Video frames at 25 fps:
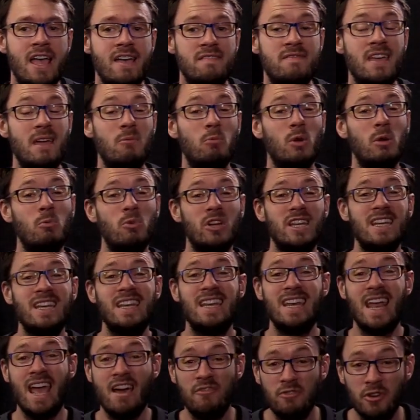then we would
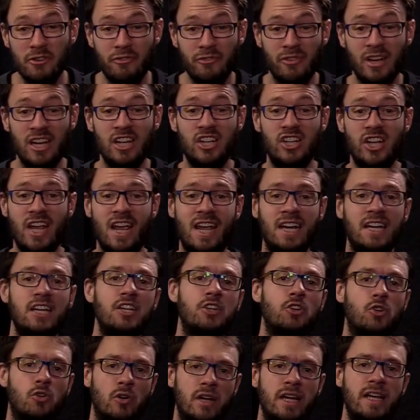never finish any
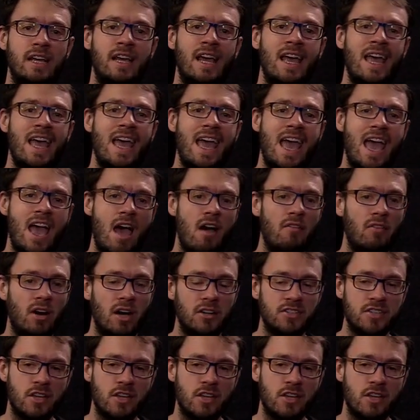tree ever.